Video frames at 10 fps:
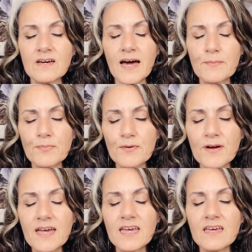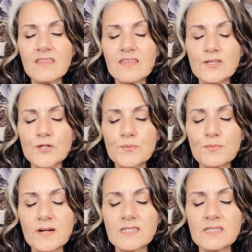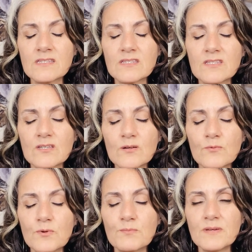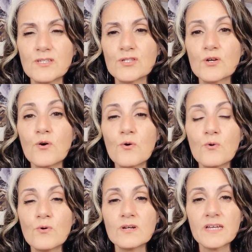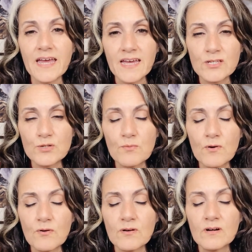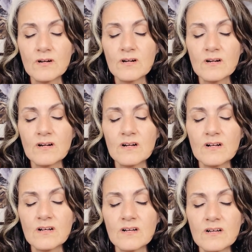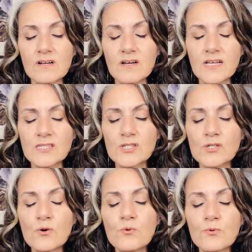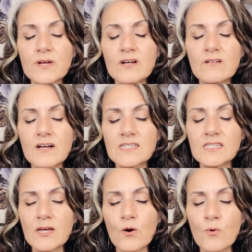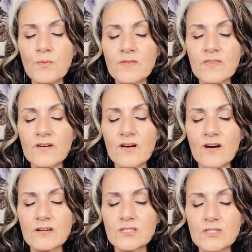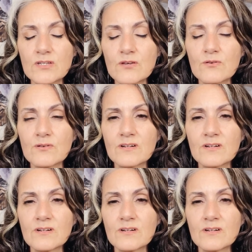I pray that your presence would be so tangible and so real as they open their hearts to you.